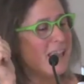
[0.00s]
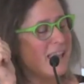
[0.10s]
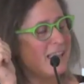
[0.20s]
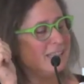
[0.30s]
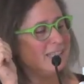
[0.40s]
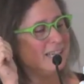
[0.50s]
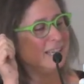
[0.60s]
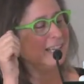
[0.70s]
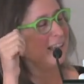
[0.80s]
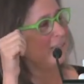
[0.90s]
And
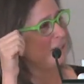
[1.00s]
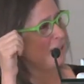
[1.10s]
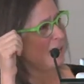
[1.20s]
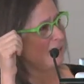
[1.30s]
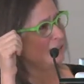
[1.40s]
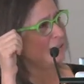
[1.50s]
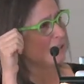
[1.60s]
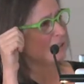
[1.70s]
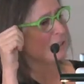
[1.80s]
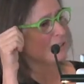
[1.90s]
then I
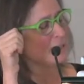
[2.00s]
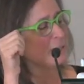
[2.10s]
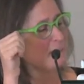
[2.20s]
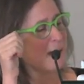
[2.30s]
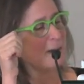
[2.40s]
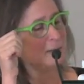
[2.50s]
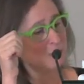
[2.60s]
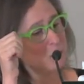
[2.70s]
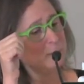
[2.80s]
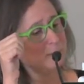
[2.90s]
started to think about
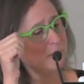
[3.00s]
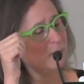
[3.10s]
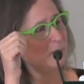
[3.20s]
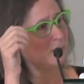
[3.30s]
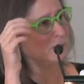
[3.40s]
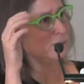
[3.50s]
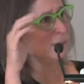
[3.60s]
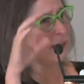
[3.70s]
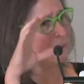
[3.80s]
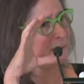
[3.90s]
totem poles
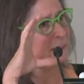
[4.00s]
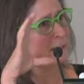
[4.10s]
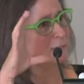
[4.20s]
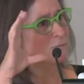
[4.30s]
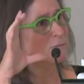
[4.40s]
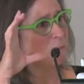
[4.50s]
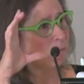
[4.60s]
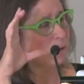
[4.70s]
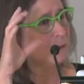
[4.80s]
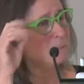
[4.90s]
and the
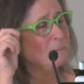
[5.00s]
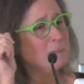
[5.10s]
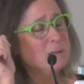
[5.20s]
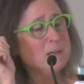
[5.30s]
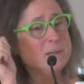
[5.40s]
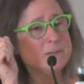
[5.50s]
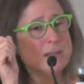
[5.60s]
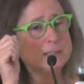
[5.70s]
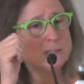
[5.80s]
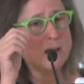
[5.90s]
form
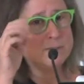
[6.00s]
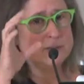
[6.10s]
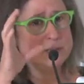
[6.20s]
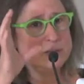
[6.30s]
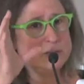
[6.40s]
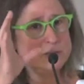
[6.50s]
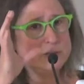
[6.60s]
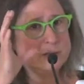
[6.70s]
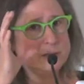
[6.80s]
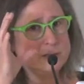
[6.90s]
that's often
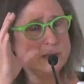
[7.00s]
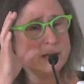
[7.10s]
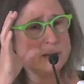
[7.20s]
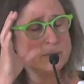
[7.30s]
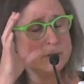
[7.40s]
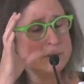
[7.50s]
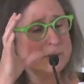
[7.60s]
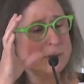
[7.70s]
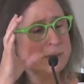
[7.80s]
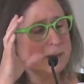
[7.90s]
used in
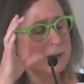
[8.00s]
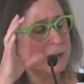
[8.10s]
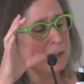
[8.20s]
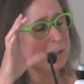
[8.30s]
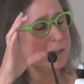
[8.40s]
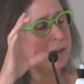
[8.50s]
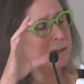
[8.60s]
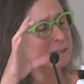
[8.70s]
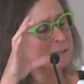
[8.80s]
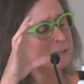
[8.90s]
Northwest
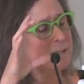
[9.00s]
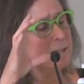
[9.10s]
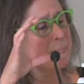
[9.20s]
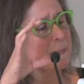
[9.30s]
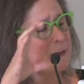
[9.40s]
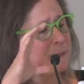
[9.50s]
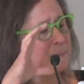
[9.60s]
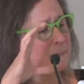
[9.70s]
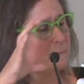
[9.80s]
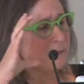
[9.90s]
art,
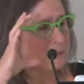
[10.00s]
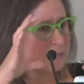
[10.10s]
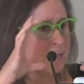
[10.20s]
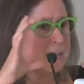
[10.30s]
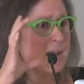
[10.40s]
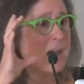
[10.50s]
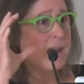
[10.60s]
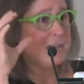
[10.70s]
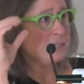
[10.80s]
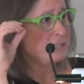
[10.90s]
where there's a kind of
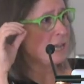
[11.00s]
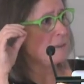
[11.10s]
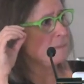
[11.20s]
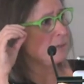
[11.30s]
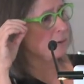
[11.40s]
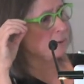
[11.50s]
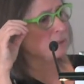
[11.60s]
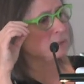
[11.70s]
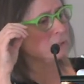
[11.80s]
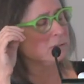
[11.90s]
eye shape that
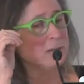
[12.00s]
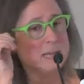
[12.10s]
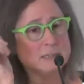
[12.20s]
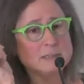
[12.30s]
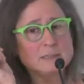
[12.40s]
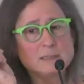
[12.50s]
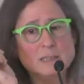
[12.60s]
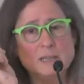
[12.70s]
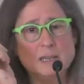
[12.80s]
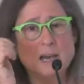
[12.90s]
orchestrates
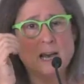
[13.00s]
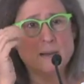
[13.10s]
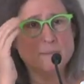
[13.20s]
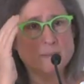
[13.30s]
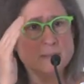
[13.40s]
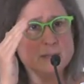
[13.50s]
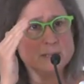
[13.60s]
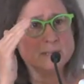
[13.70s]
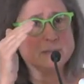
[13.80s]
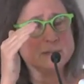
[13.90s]
the